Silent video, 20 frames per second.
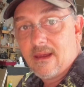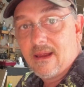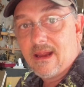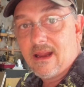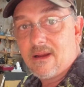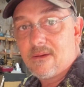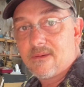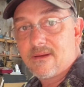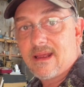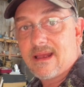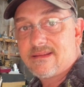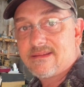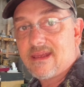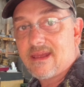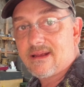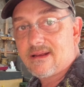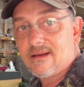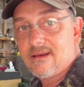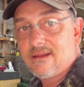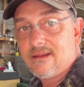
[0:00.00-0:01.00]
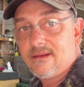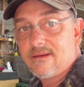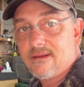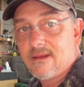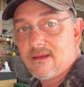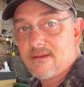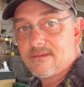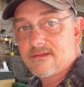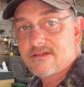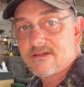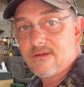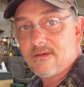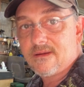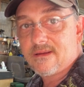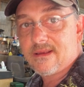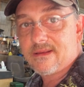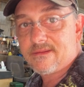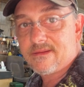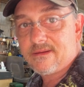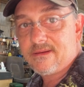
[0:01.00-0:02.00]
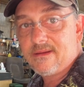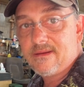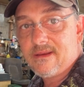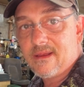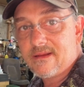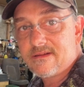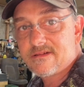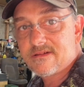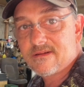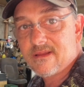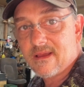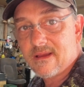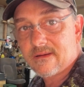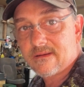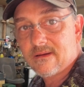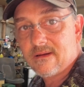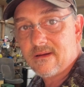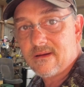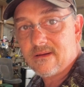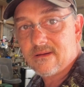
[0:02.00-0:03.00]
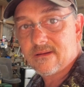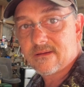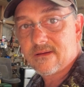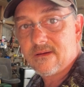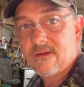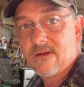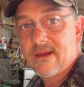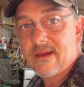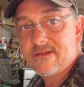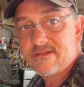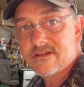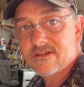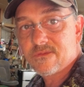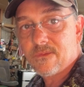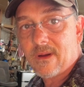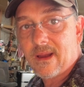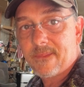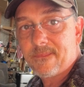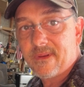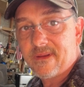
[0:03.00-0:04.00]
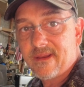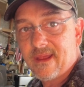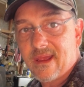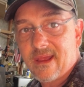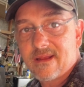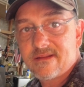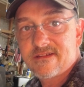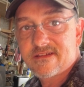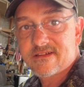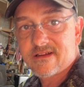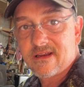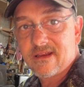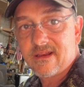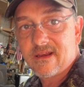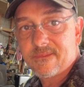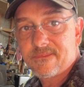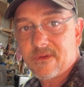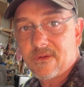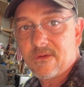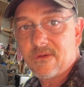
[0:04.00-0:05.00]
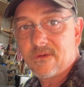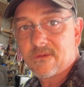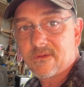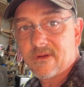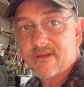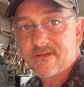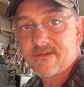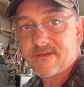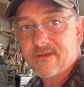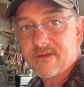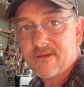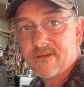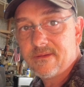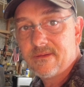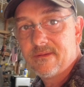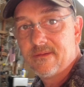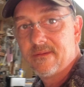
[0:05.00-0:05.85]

There, we got that cleaned up. Let's go ahead and get the denatured alcohol and go ahead and just wipe it down, just clean up the oil residue.